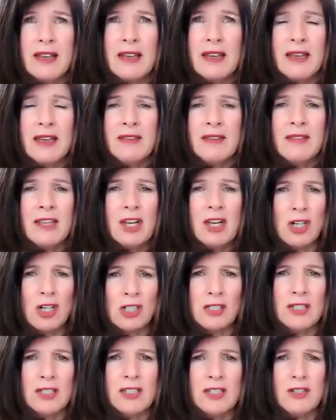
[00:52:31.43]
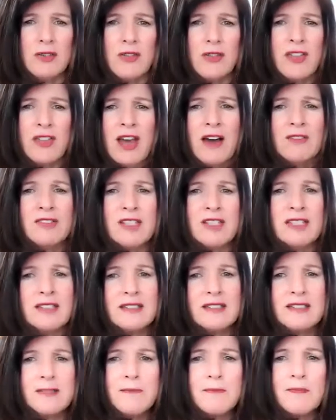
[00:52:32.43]
in the early
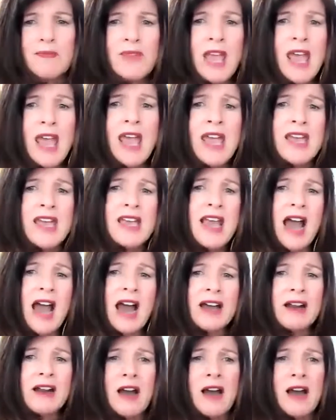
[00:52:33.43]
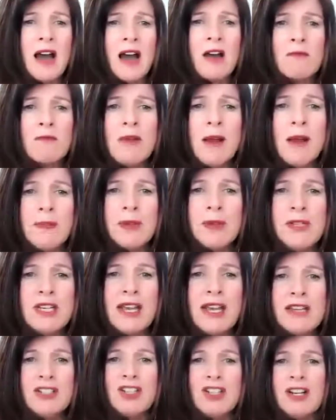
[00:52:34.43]
2000s. He had a
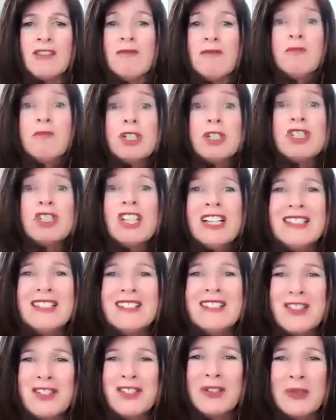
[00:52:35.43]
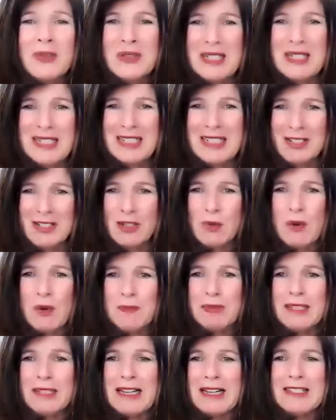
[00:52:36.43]
reputation of pushing his students to a
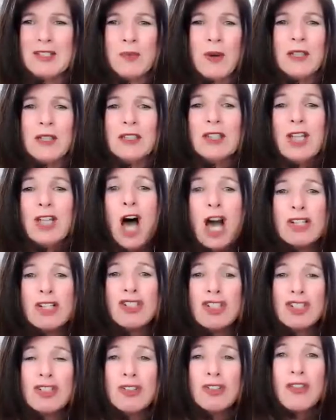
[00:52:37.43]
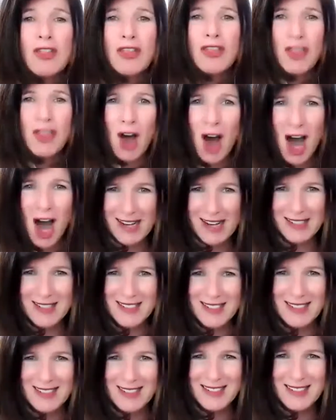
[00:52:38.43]
place where logical
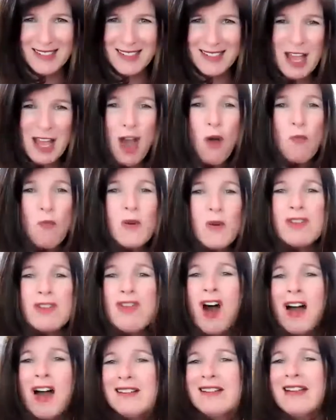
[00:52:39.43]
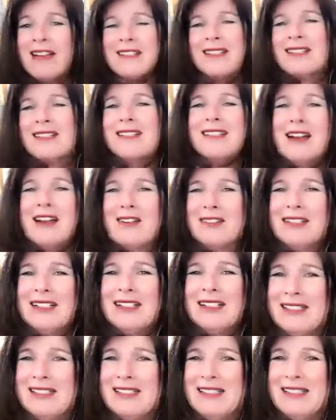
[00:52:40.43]
thought would not
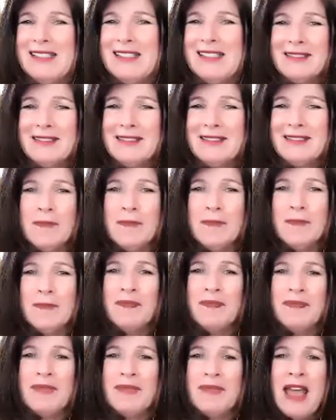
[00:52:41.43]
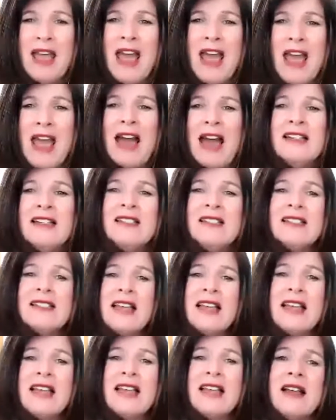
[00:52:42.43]
necessarily take them. And he
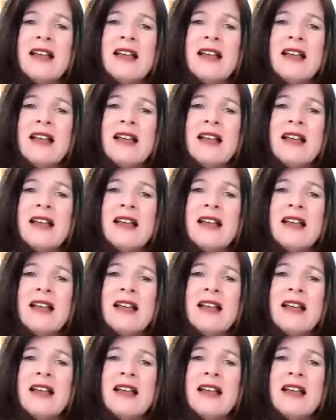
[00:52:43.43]
said,